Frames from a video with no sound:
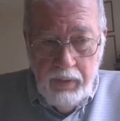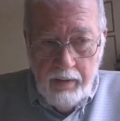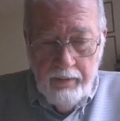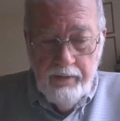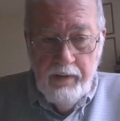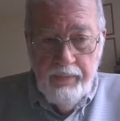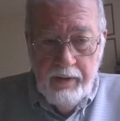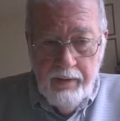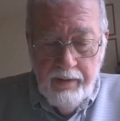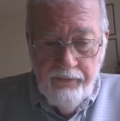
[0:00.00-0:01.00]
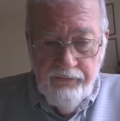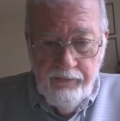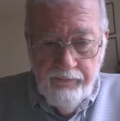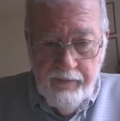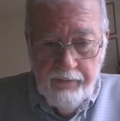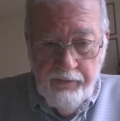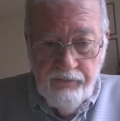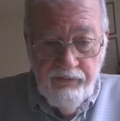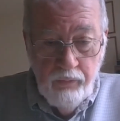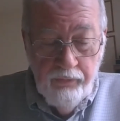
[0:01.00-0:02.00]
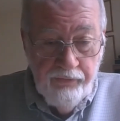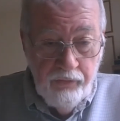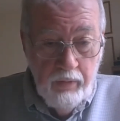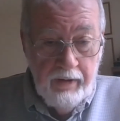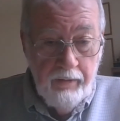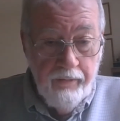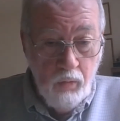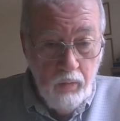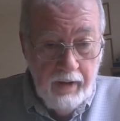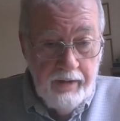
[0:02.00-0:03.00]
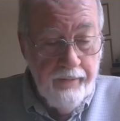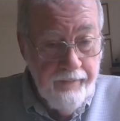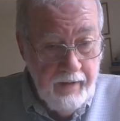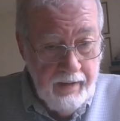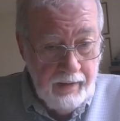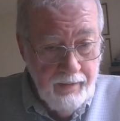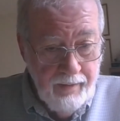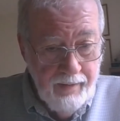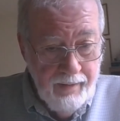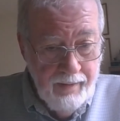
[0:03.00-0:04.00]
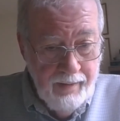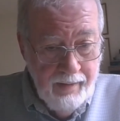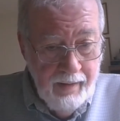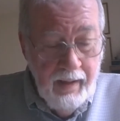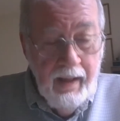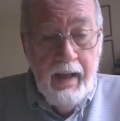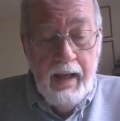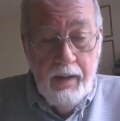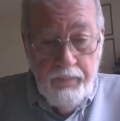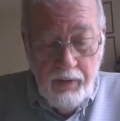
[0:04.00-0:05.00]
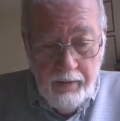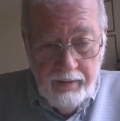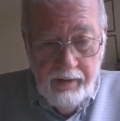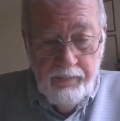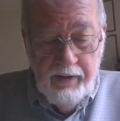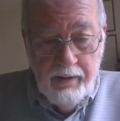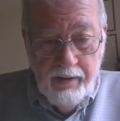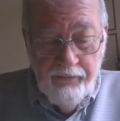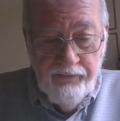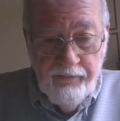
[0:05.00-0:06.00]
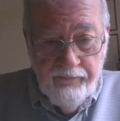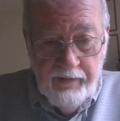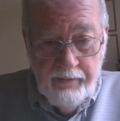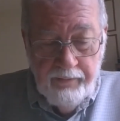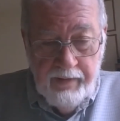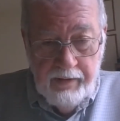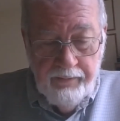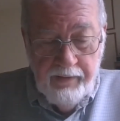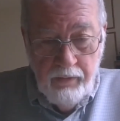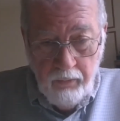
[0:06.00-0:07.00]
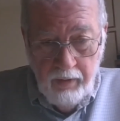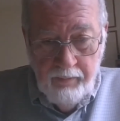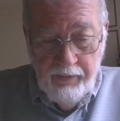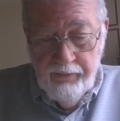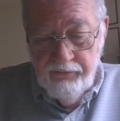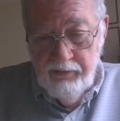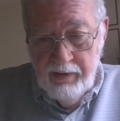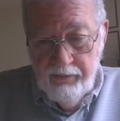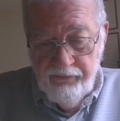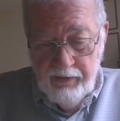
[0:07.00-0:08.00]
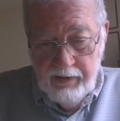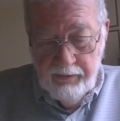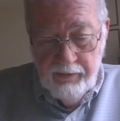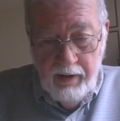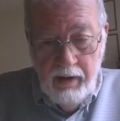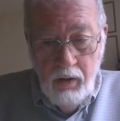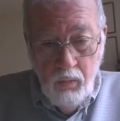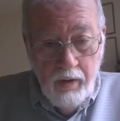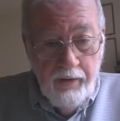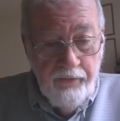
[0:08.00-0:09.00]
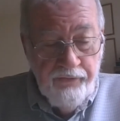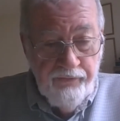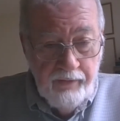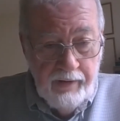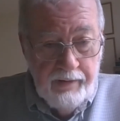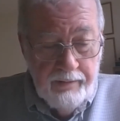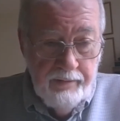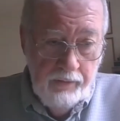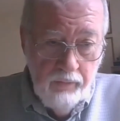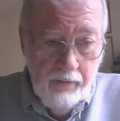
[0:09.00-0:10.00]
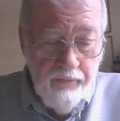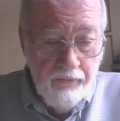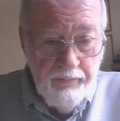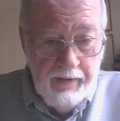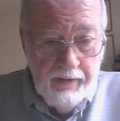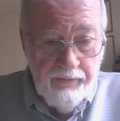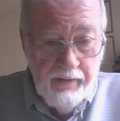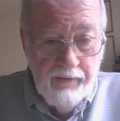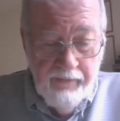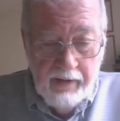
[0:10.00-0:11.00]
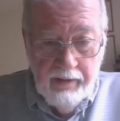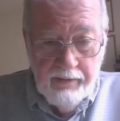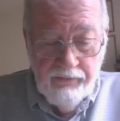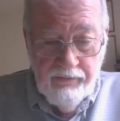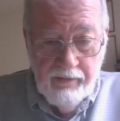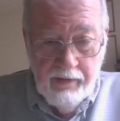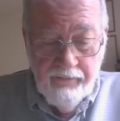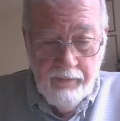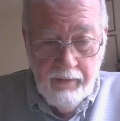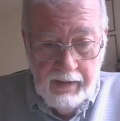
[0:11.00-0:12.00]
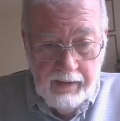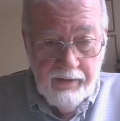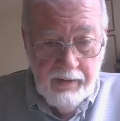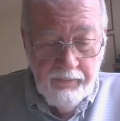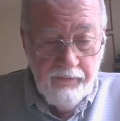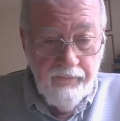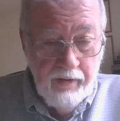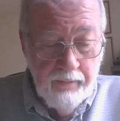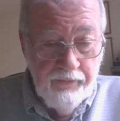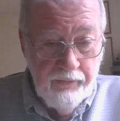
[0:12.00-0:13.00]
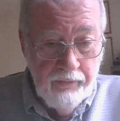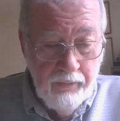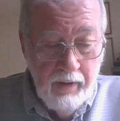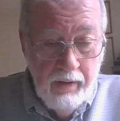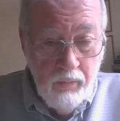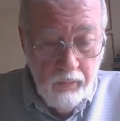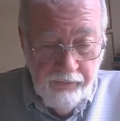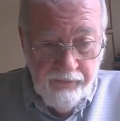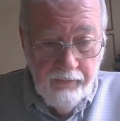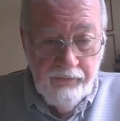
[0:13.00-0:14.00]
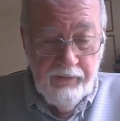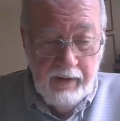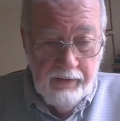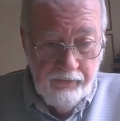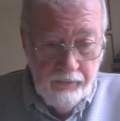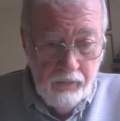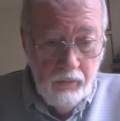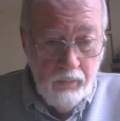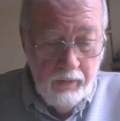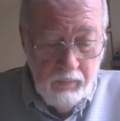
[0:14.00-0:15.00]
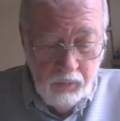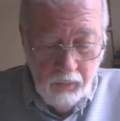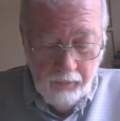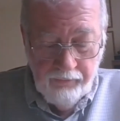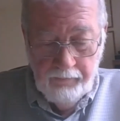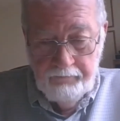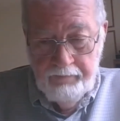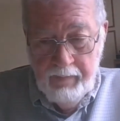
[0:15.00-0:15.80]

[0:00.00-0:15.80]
partly because she felt that she was doing the right thing, and partly because she felt that the agreement that she had signed was, in retrospect, a violation of her academic freedom to research and to report.